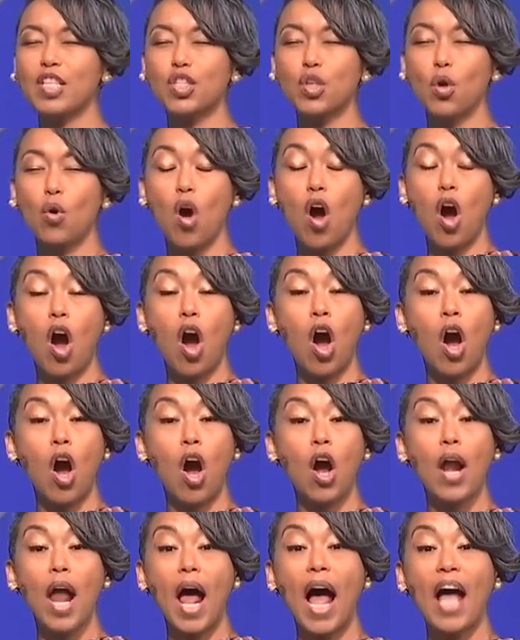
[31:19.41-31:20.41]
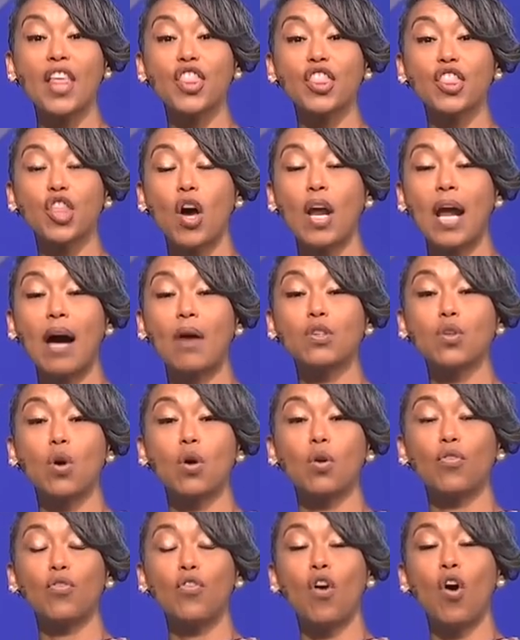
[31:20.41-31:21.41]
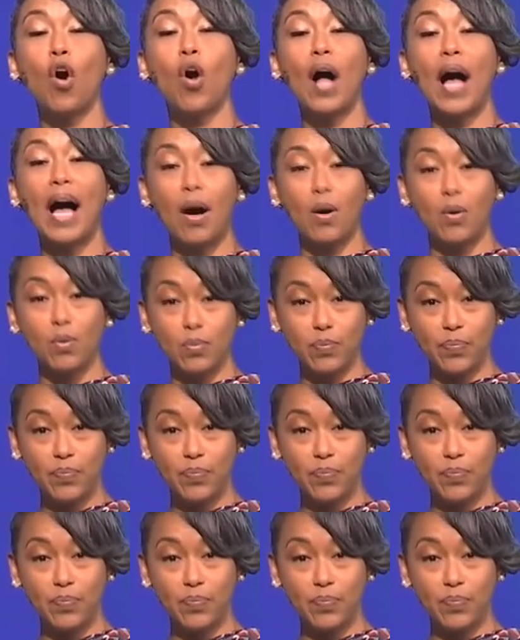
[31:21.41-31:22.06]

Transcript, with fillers: so hard I thought I was going to fall out.